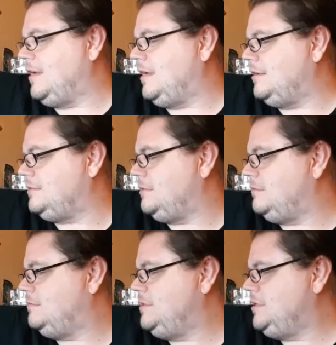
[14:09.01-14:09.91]
at
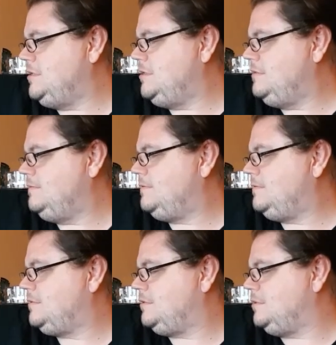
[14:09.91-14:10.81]
Soundwave,
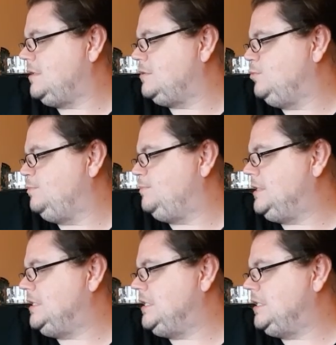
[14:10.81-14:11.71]
because you are
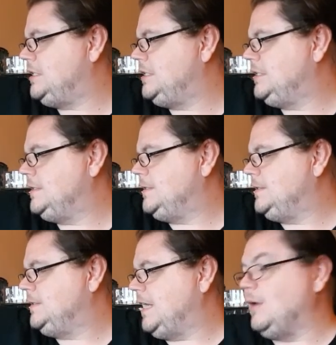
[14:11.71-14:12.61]
superior.
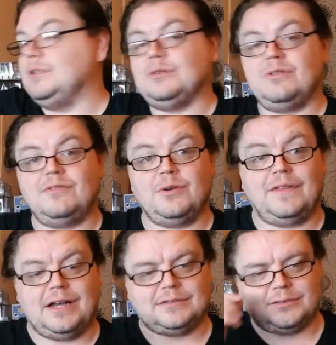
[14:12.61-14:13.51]
I will do a review
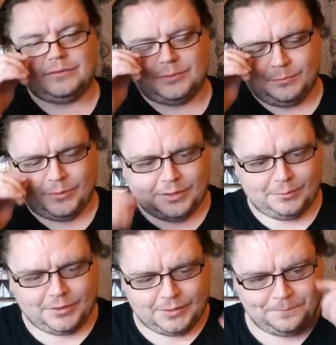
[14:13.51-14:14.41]
on that at some
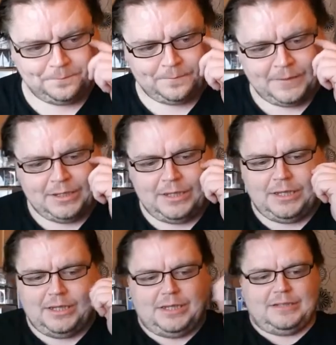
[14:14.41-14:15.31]
point, but
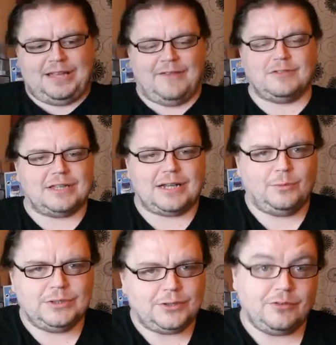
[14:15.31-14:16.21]
like everything, I
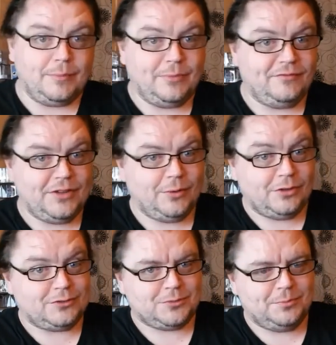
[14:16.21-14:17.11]
will do a review
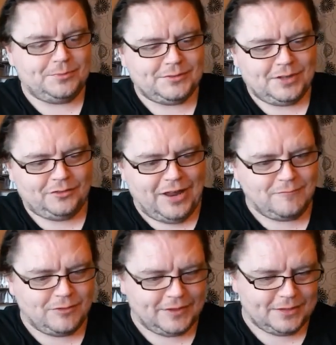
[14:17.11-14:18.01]
on
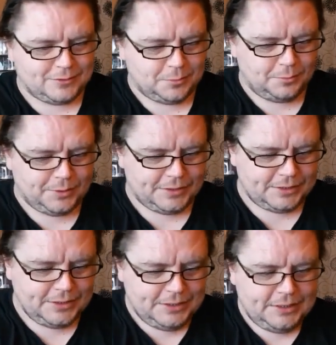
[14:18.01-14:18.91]
everything at some point.